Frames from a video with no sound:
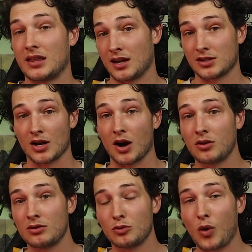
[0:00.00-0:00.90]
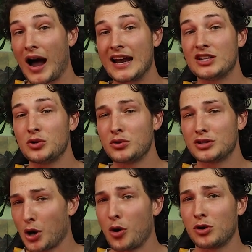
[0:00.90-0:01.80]
things though, why do
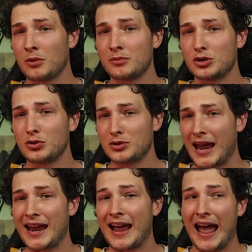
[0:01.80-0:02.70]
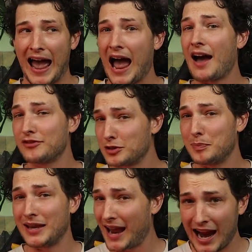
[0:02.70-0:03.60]
the totems you take have have to
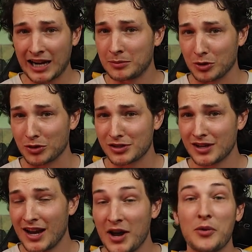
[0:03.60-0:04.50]
be animals.